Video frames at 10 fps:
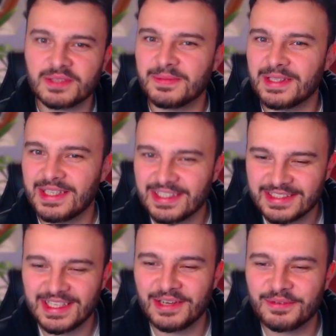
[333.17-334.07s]
some of their
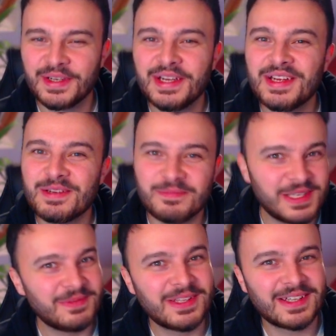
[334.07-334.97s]
staff,
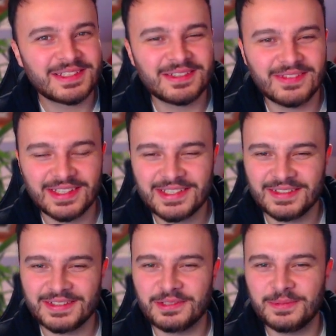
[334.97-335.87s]
maybe that's something
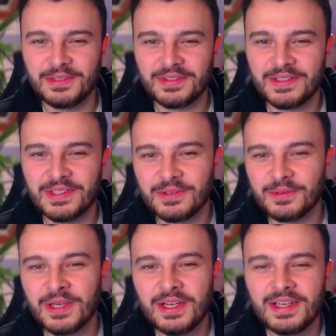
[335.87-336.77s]
Chelsea will be able to
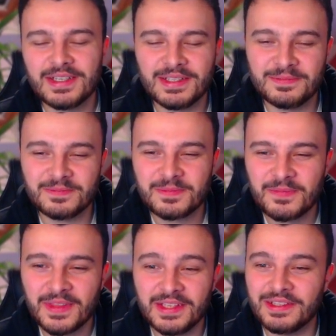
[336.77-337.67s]
do um,
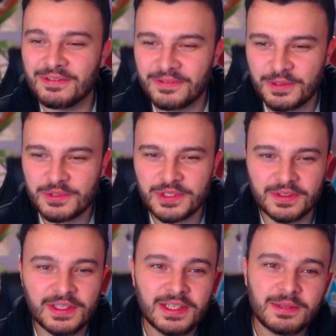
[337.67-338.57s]
in the
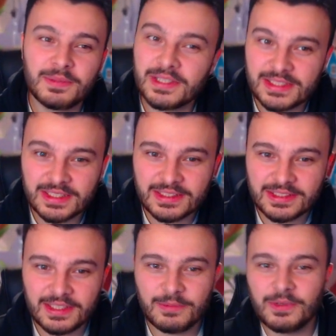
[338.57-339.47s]
future. But it's an
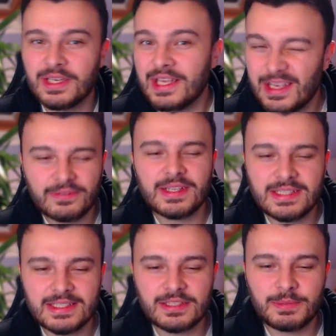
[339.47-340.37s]
exciting one if
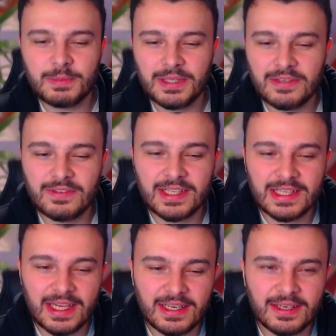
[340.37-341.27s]
this is to be believed.
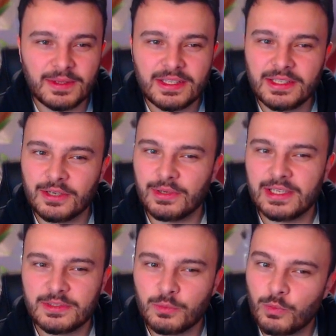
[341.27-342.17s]
Again, you know,
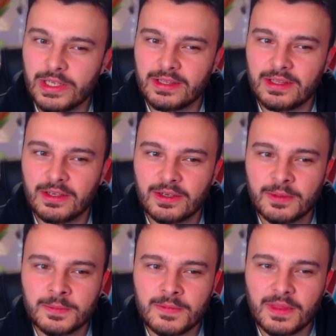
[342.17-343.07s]
it's weird that
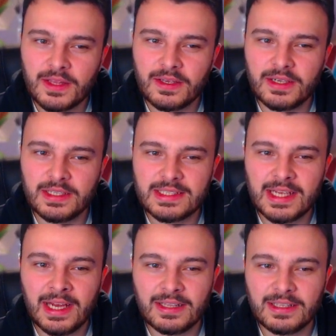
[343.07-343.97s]
an
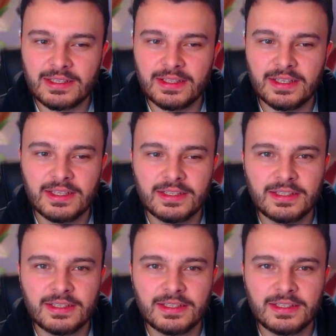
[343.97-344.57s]
Italian,